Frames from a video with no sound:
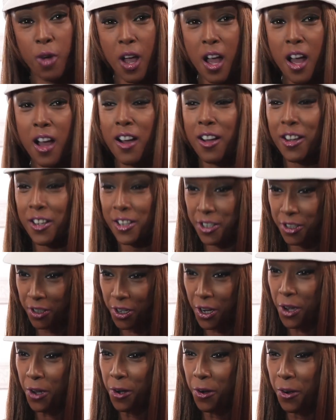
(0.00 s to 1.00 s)
Well, you
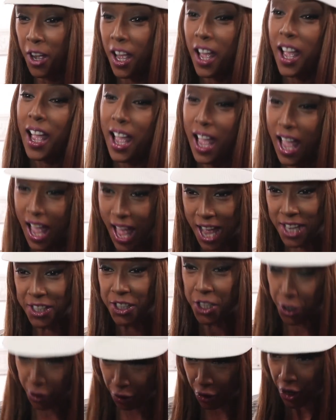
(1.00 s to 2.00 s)
know,
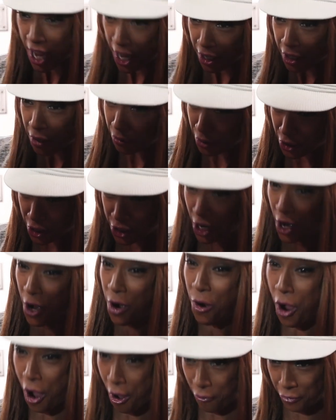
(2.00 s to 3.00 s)
as the creator of the show
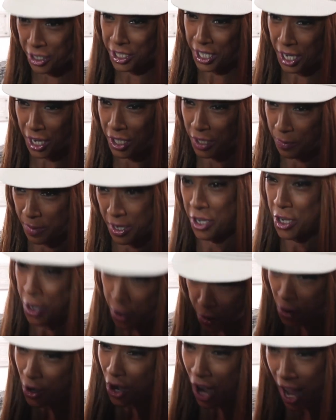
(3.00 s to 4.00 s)
often tells me,
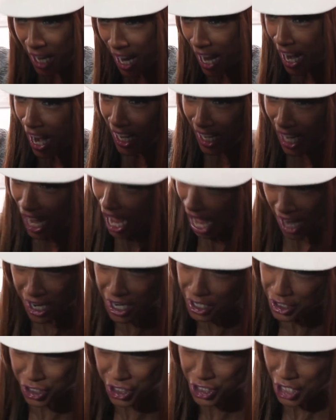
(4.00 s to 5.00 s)
you were on an iconic